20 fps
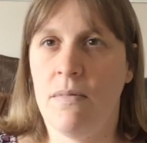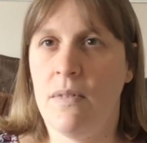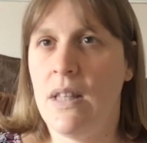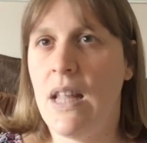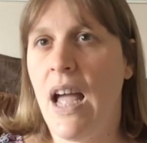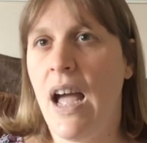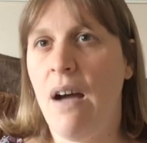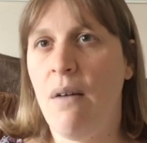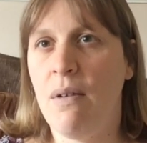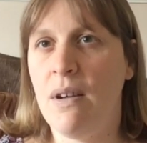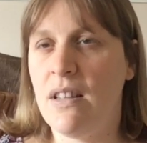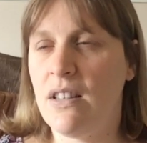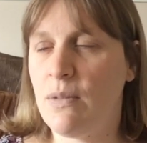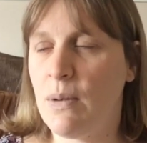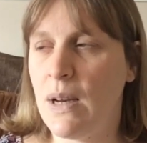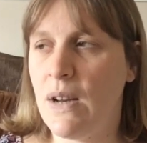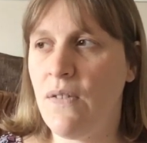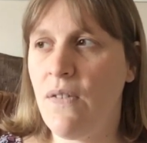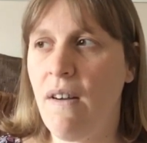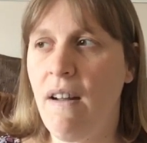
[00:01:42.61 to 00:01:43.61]
now it's
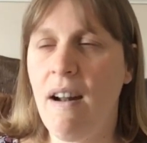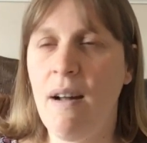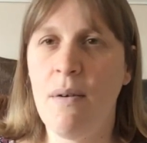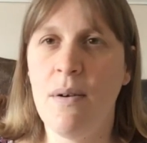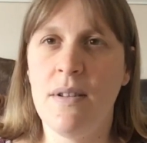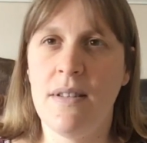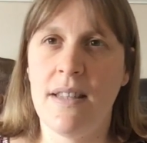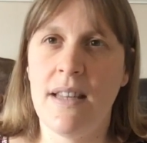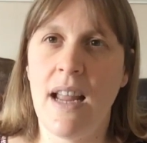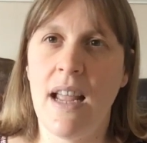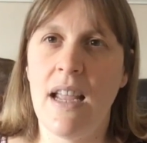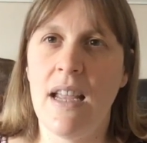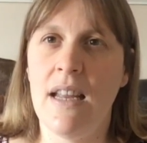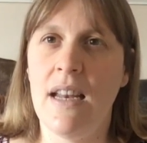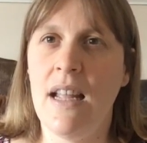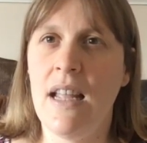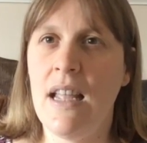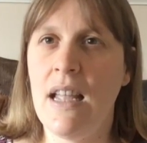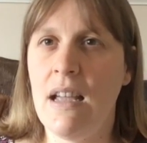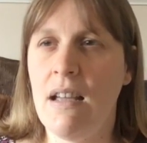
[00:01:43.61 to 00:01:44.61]
24 hours in
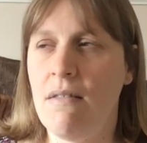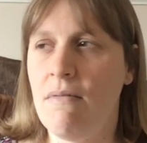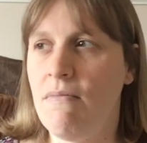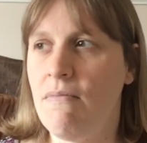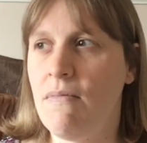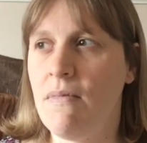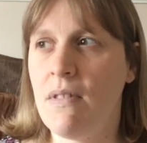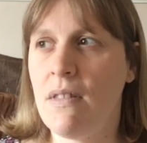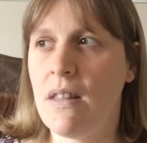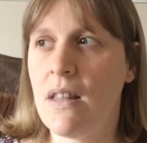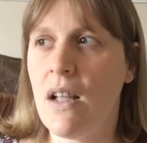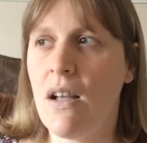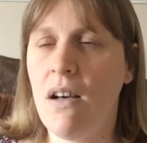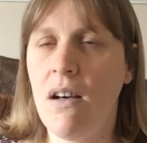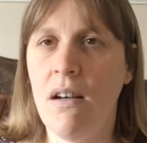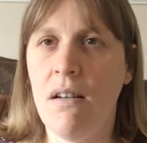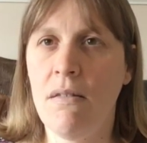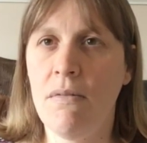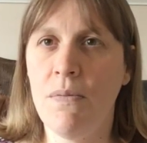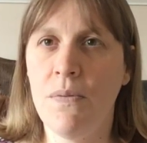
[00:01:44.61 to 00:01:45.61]
A&E and
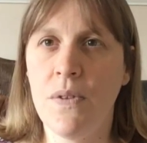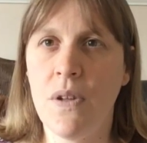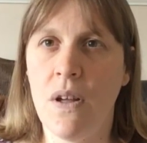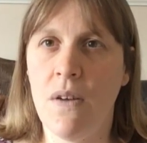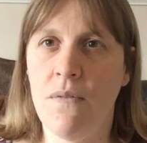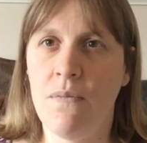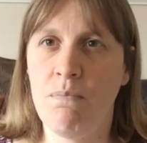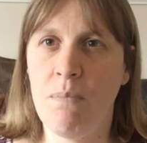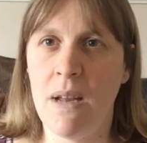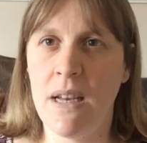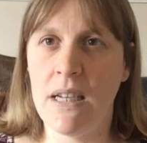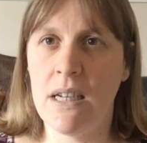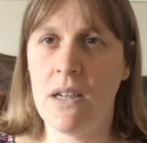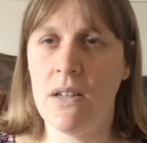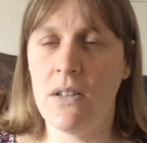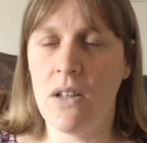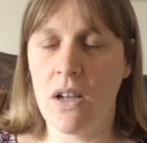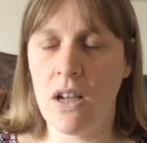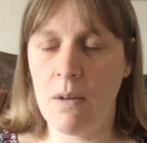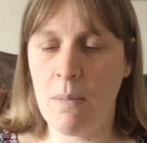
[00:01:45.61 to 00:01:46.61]
all sort of
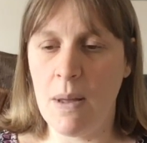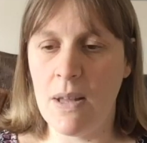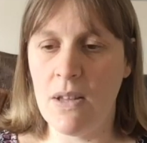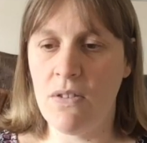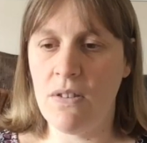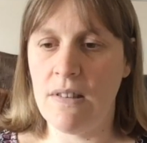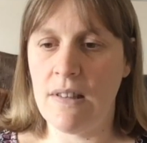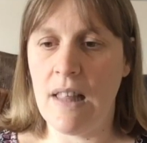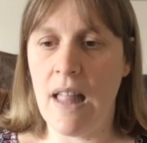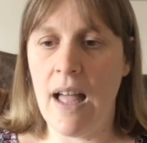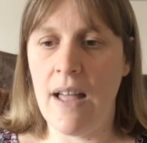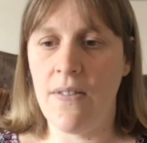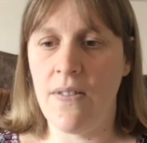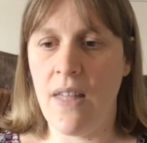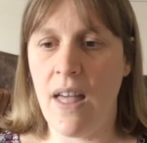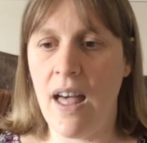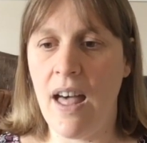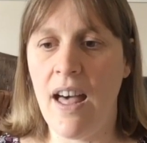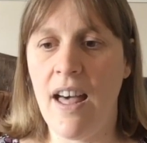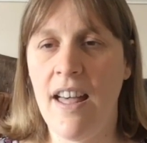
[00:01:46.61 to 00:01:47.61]
medical documentaries like
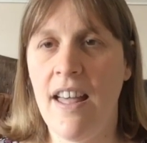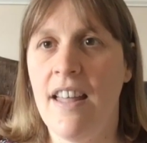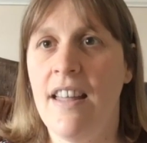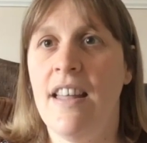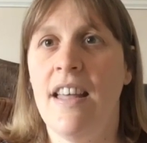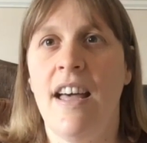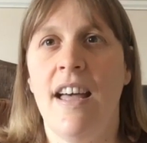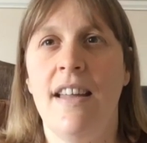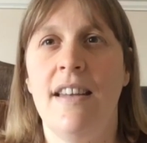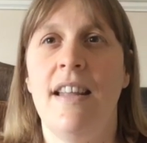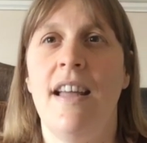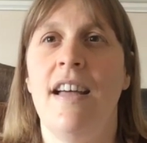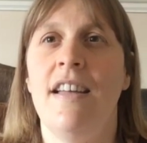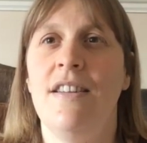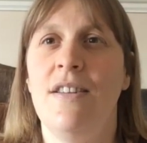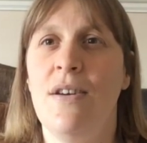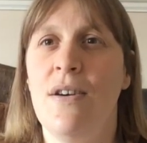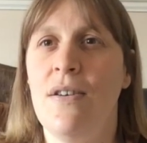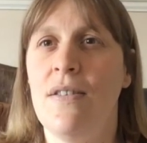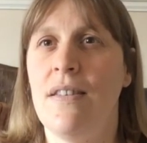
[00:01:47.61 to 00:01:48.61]
that, and I
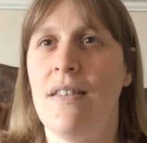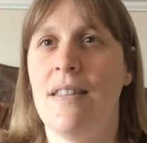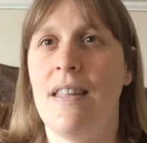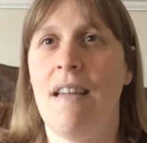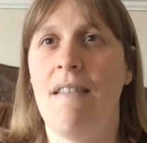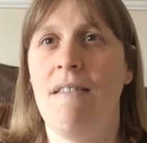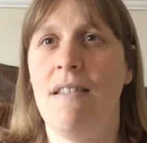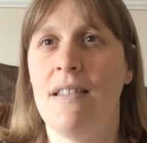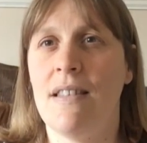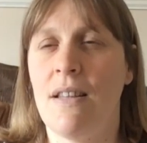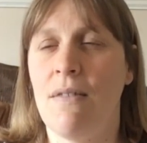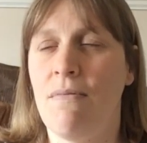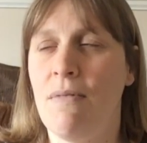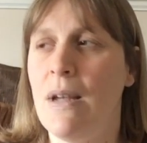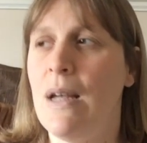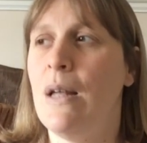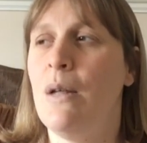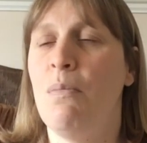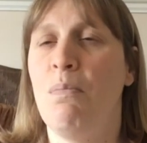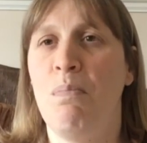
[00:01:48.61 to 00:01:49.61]
know that there is a
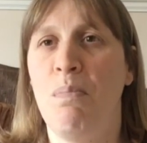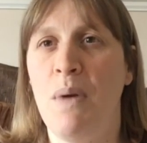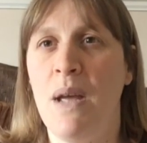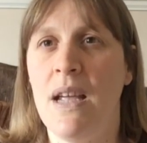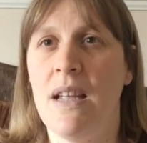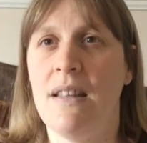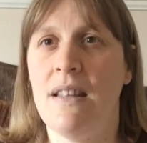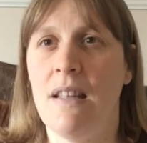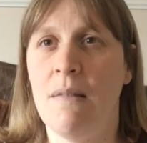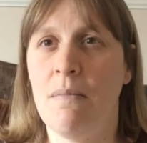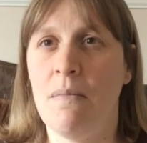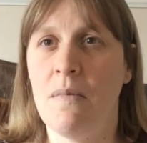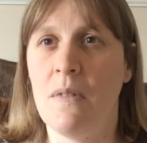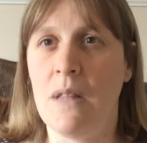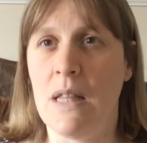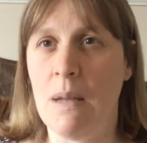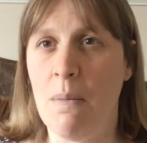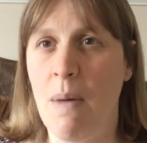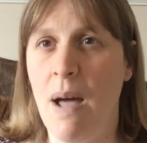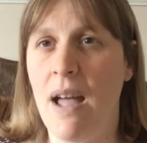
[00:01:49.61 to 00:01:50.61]
real big
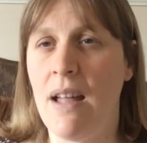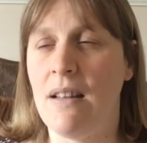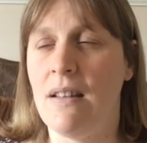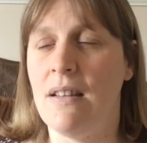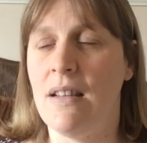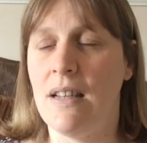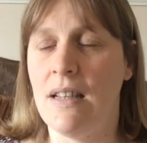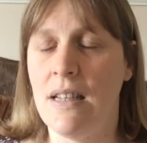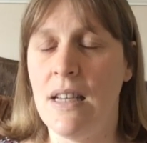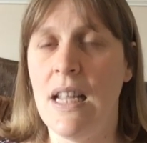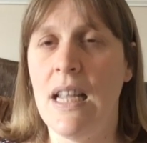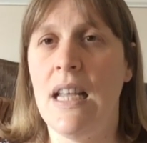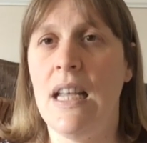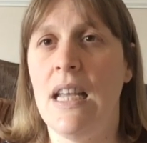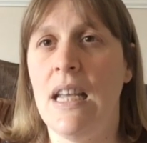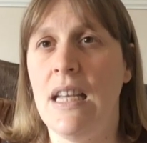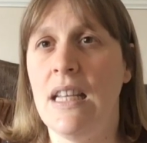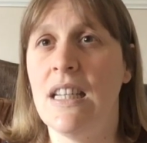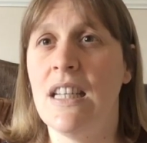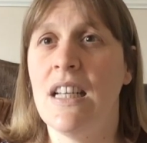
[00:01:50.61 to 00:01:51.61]
demand and
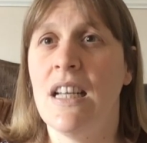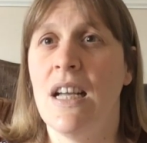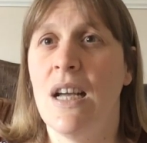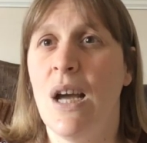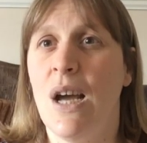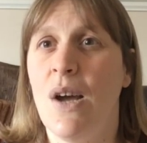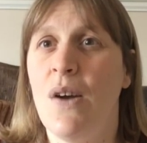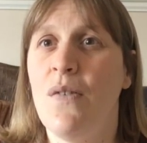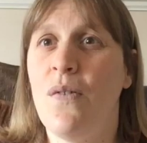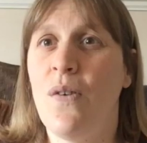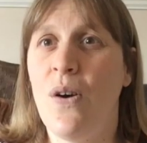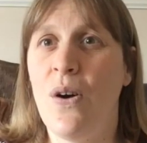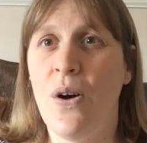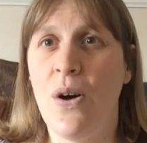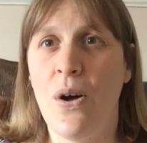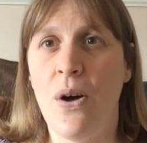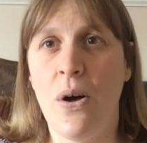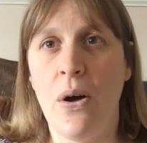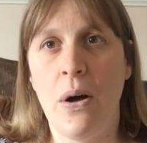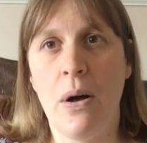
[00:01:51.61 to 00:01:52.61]
need
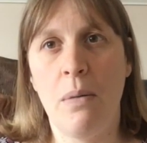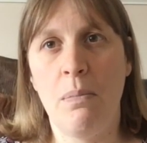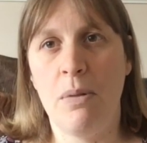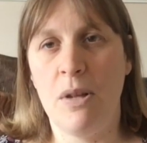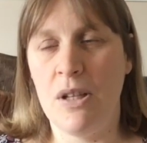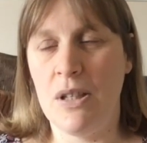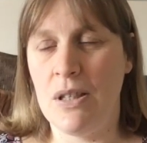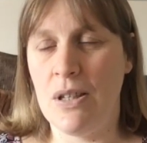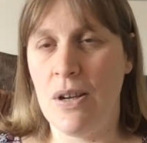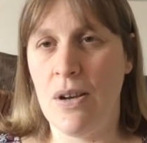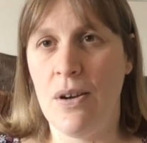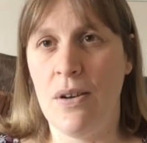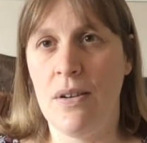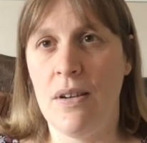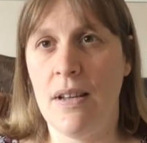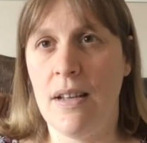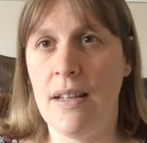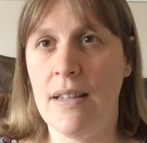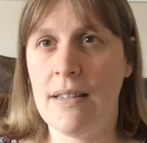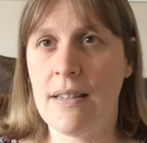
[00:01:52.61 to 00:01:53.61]
for blood
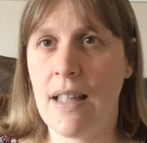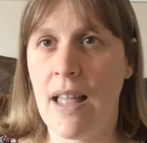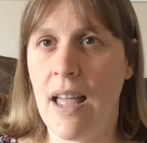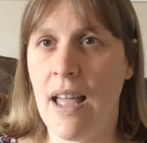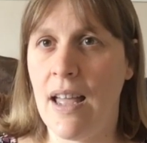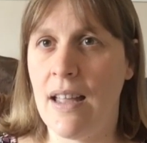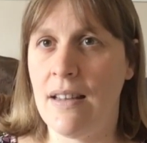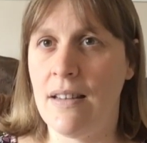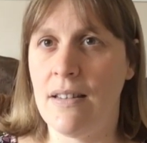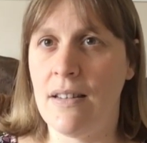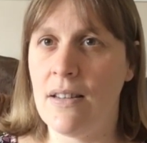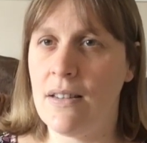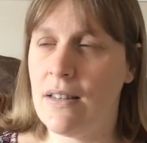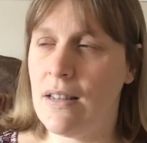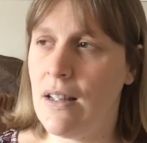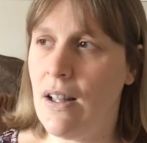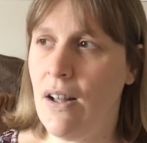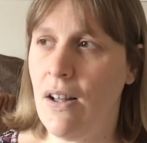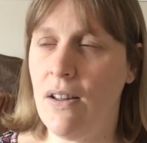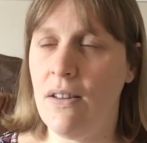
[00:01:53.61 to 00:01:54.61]
donors and
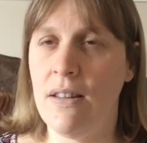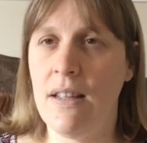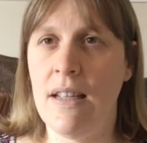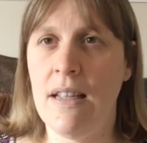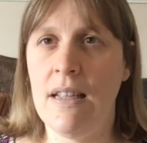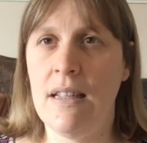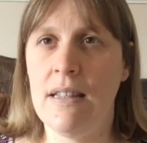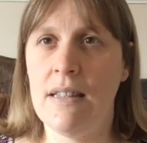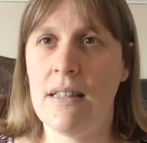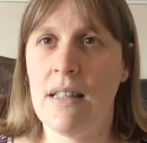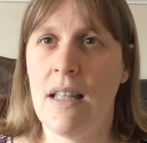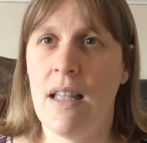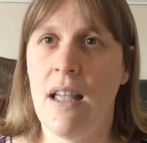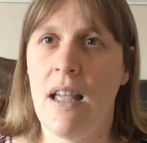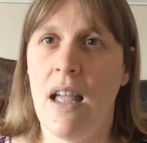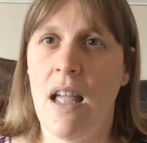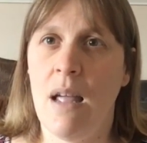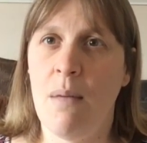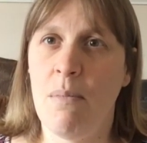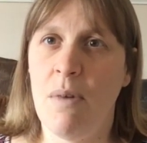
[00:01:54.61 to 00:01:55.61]
all these
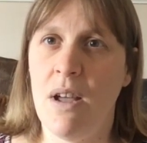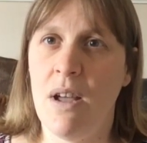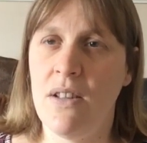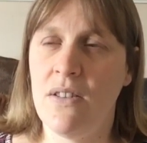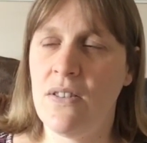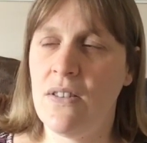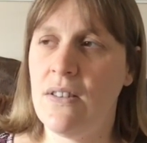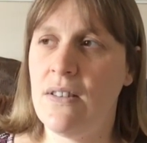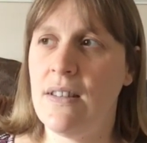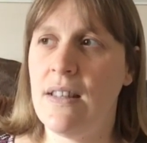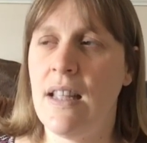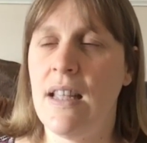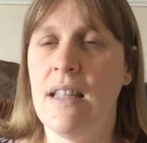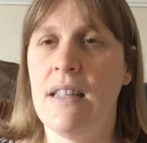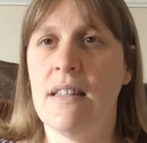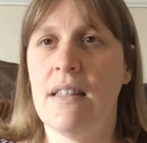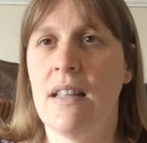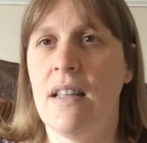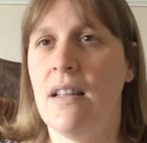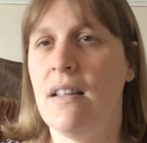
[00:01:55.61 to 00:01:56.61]

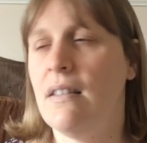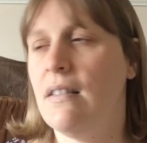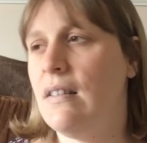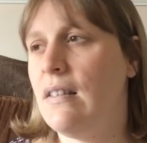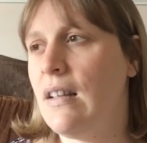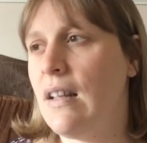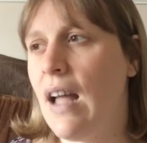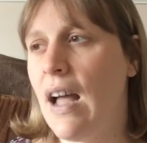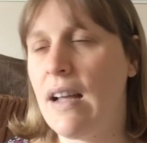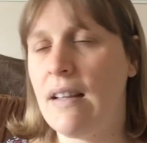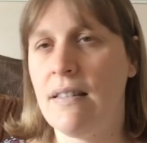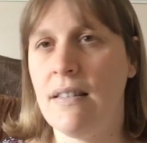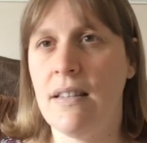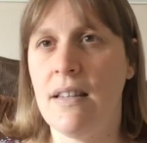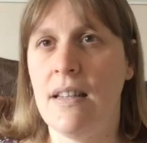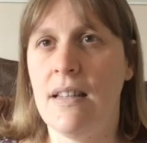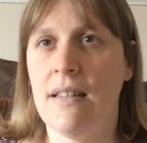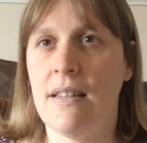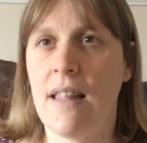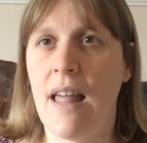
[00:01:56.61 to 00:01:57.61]
emergencies and
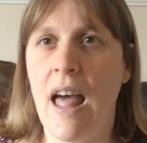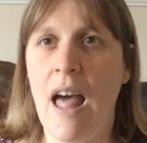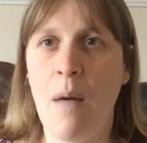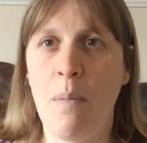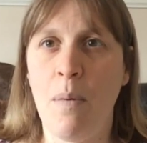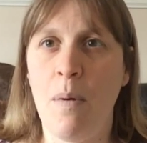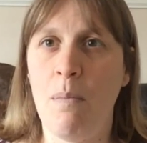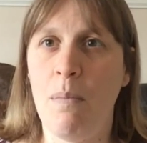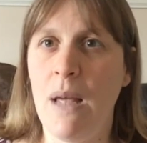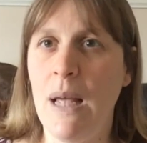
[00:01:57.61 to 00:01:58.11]
accidents that happen.